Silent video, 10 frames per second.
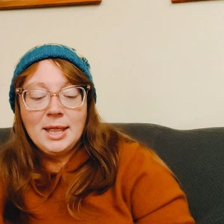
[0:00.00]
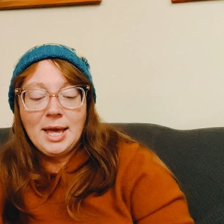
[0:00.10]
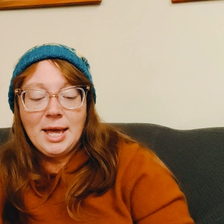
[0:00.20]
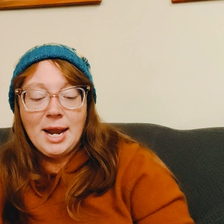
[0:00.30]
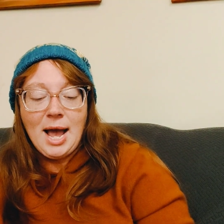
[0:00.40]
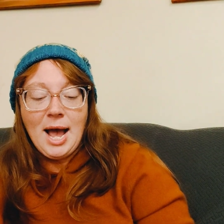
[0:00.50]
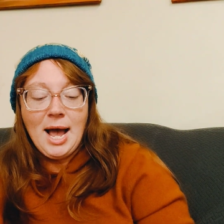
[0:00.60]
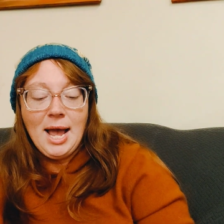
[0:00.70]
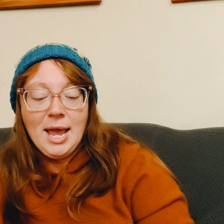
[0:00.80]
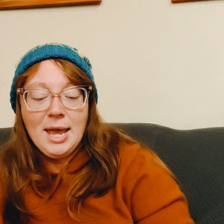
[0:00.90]
that
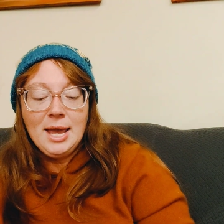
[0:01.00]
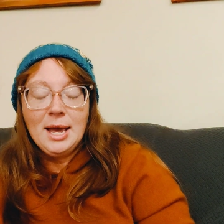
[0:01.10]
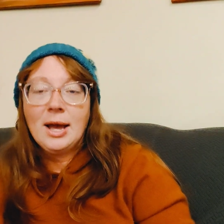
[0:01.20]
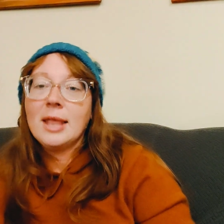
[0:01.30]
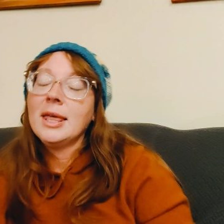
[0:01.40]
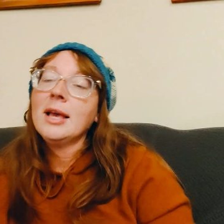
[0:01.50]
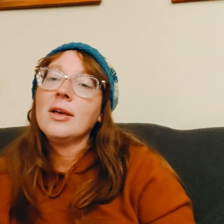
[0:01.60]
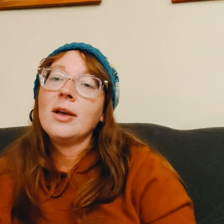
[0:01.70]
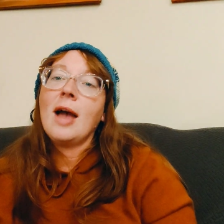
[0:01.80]
I think